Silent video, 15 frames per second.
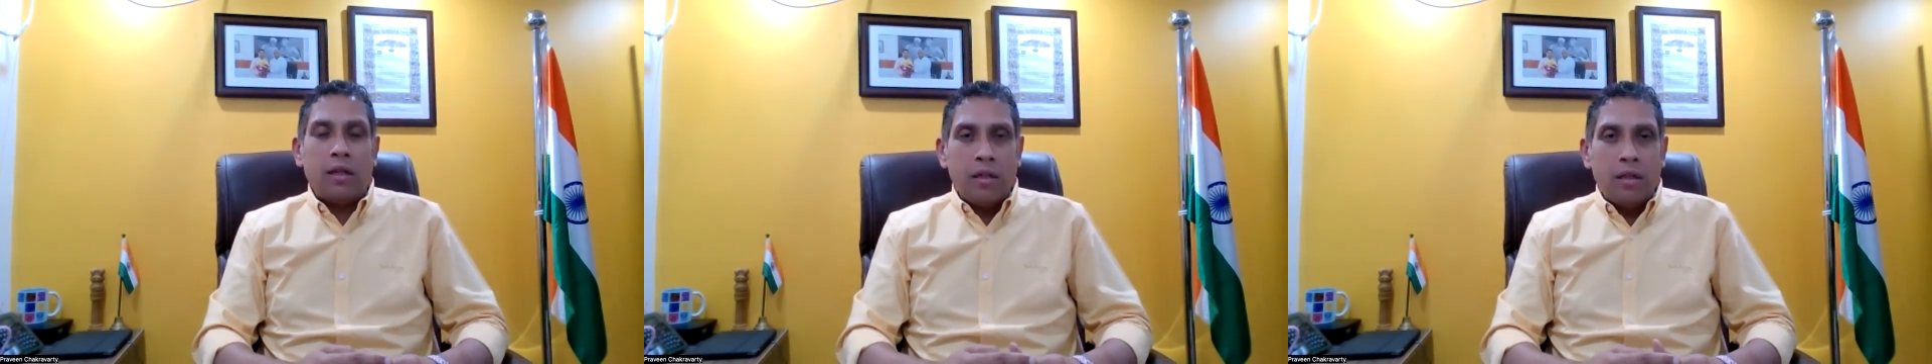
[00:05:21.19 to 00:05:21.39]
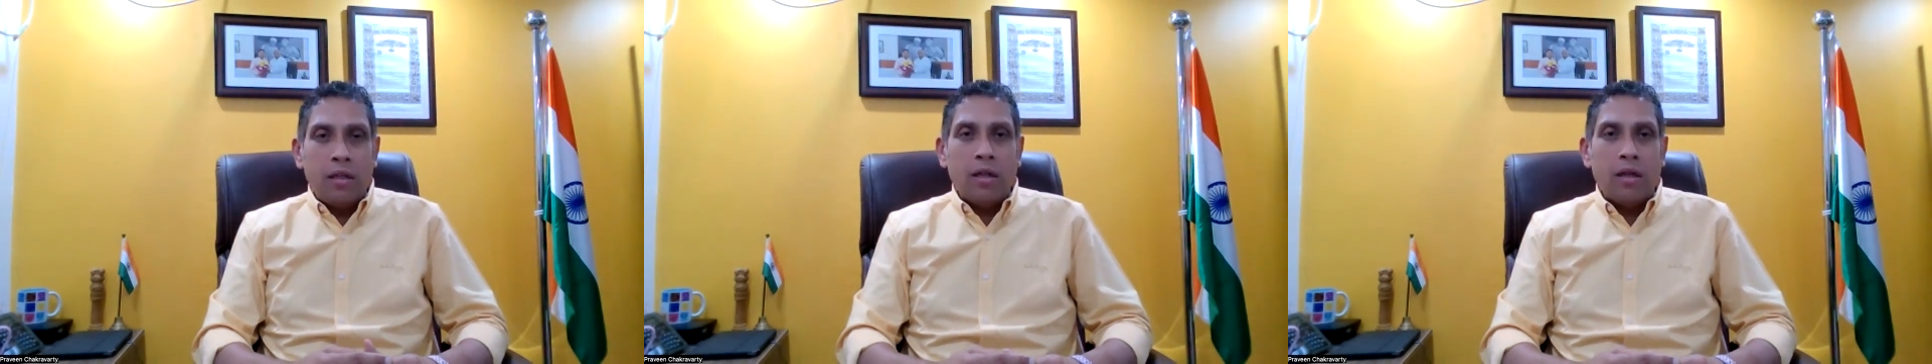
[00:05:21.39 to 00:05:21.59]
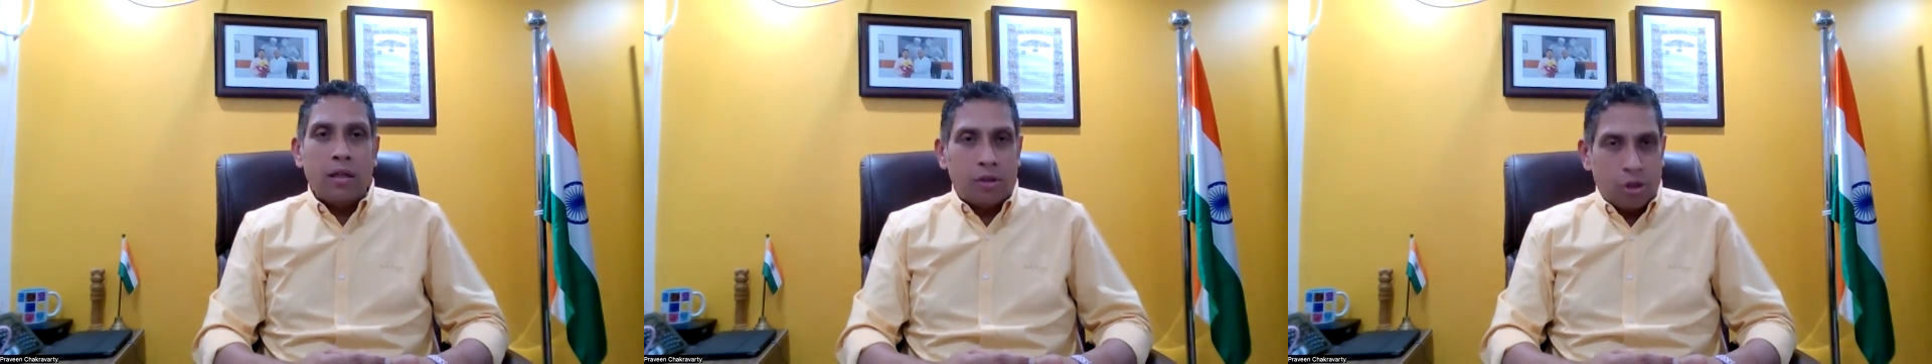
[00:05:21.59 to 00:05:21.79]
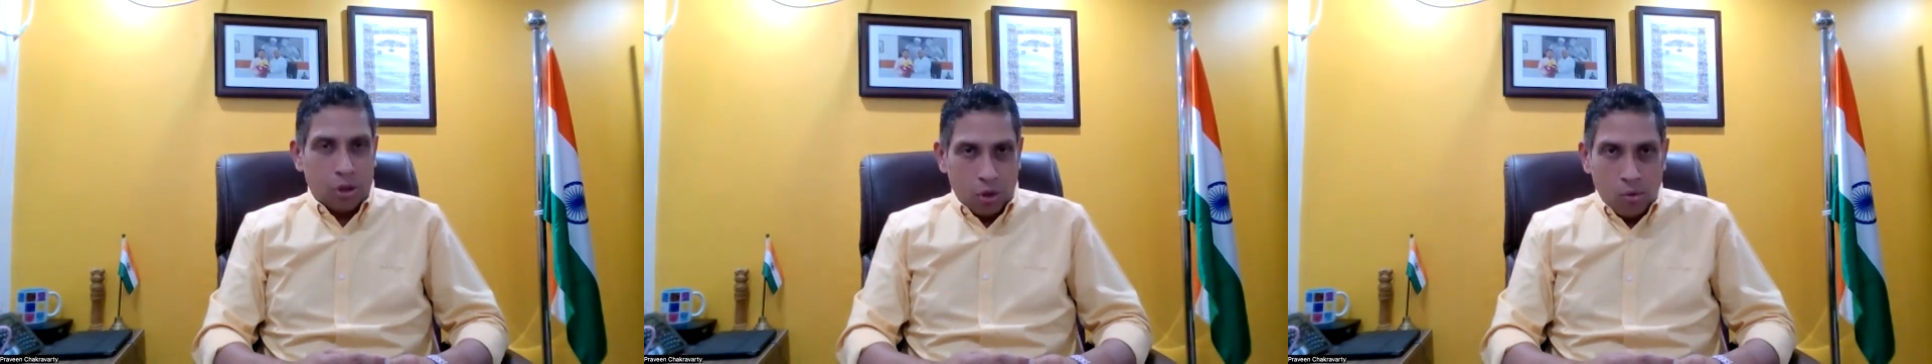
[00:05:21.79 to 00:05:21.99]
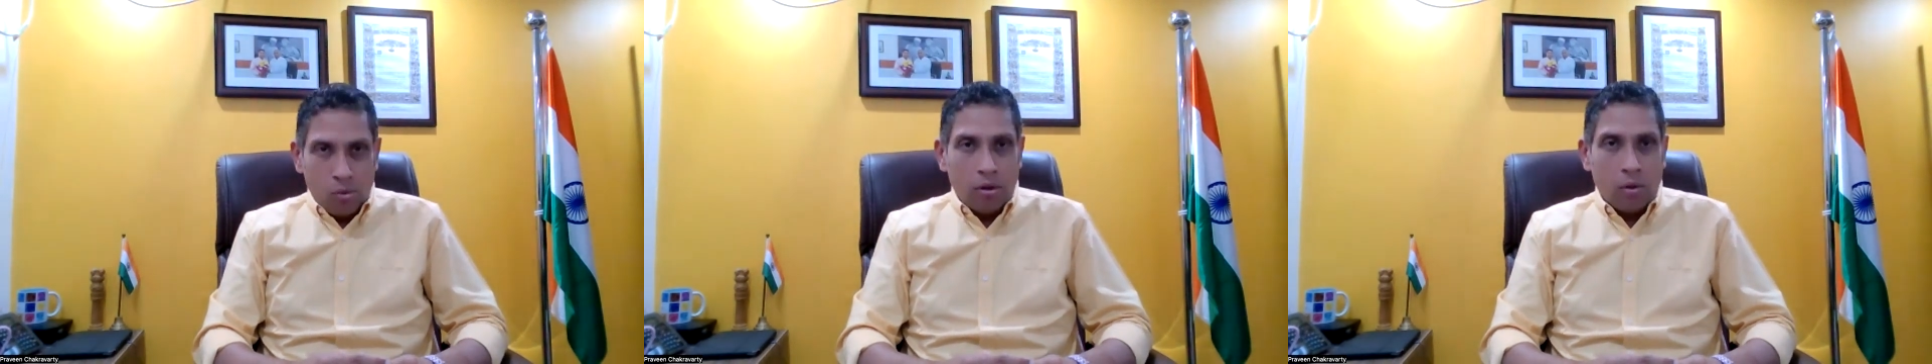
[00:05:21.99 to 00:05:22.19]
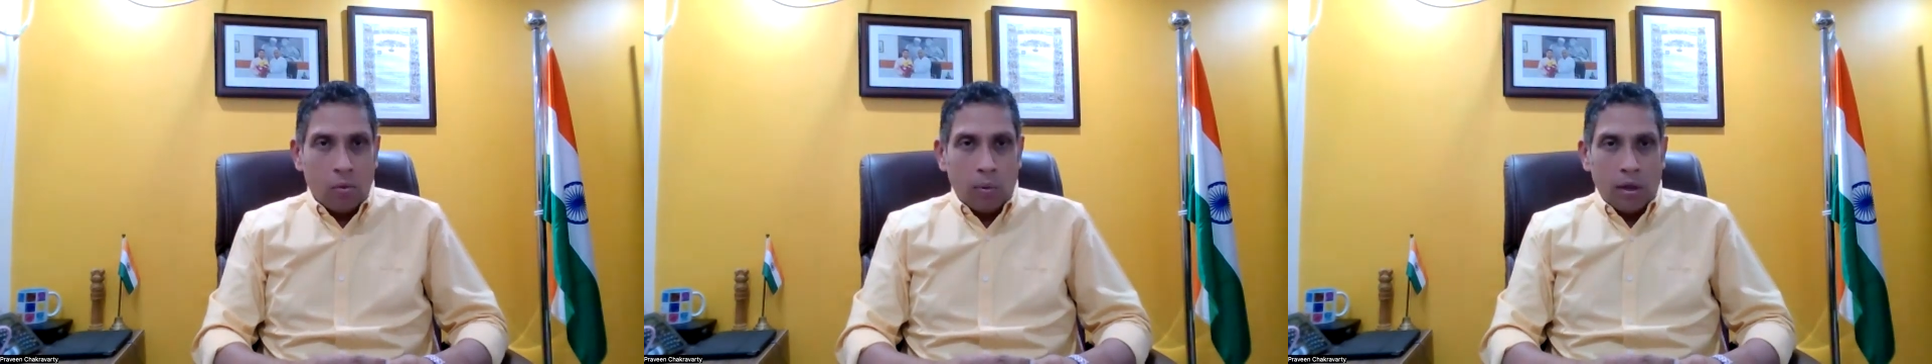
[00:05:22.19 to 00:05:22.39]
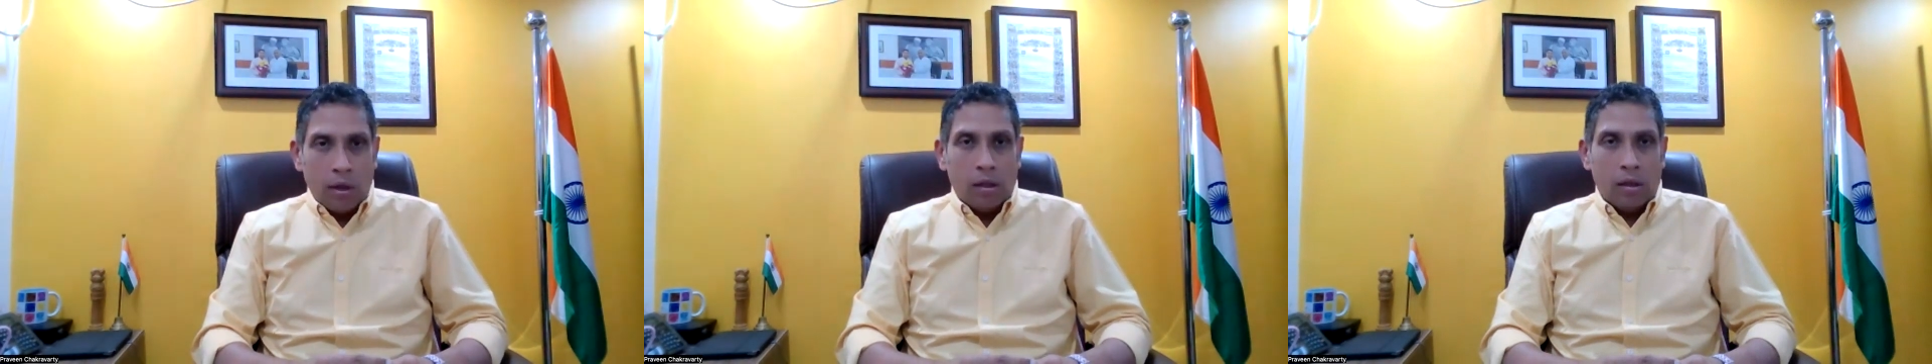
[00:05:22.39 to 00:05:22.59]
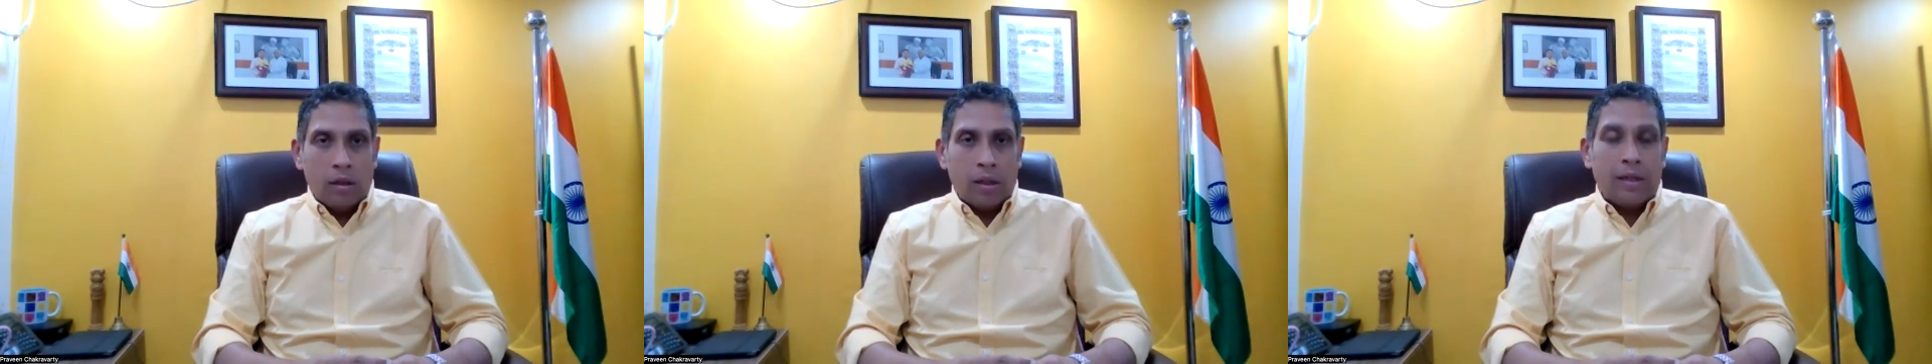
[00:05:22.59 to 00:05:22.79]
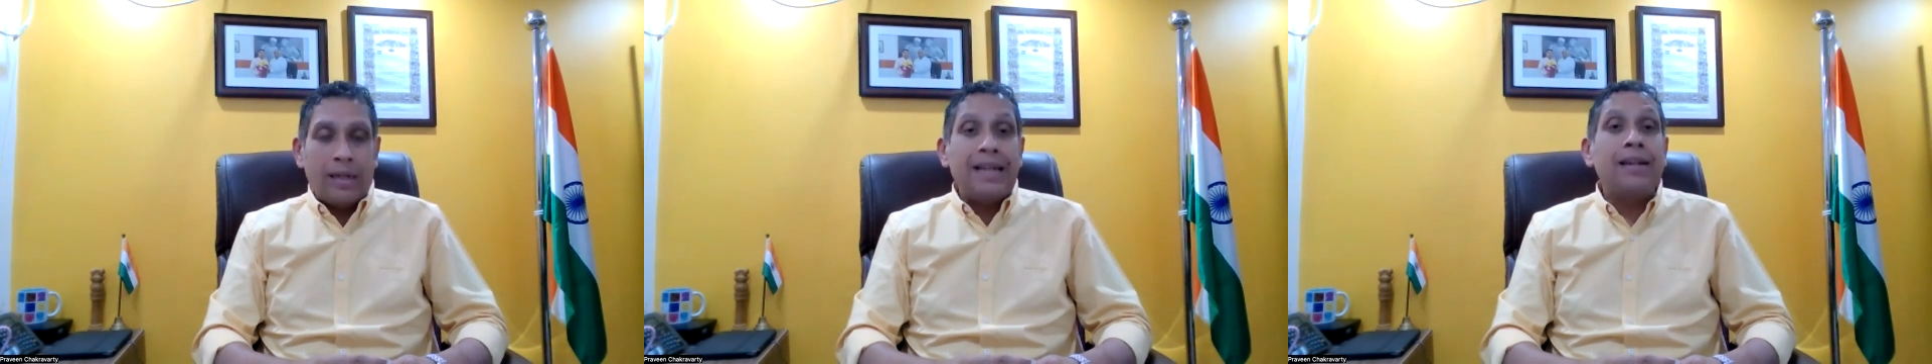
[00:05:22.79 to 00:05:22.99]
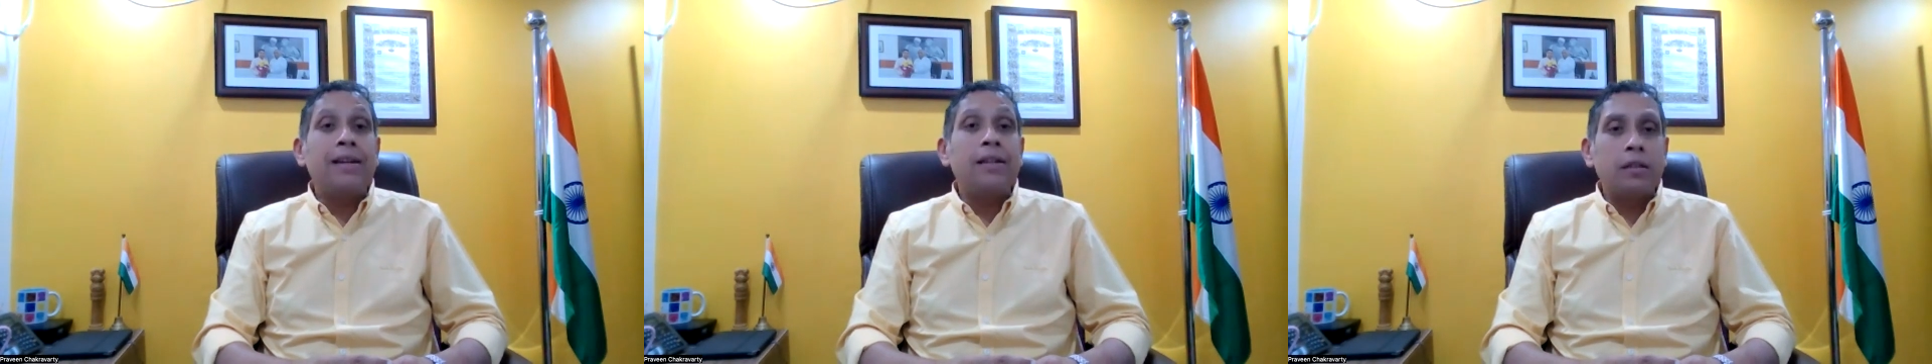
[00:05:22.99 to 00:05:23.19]
India has shown the world that
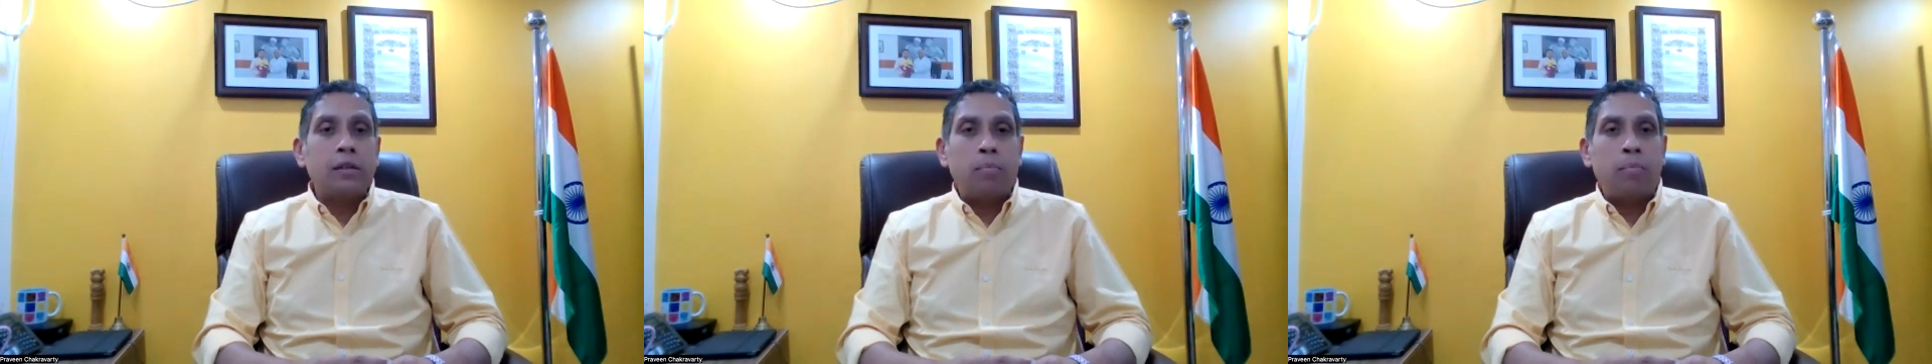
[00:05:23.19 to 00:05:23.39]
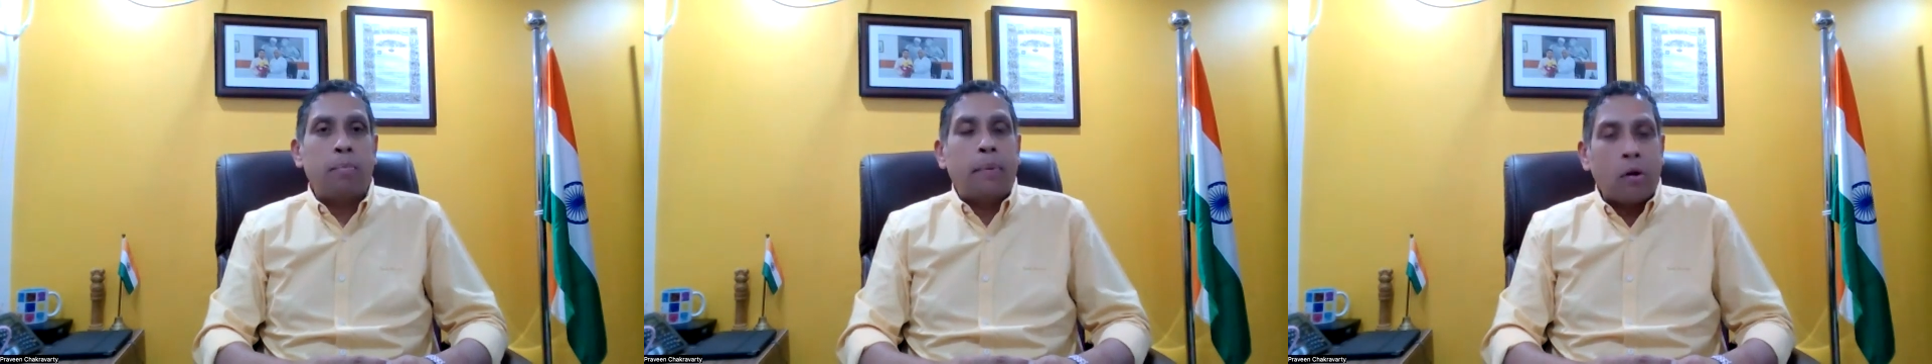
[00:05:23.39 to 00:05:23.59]
it is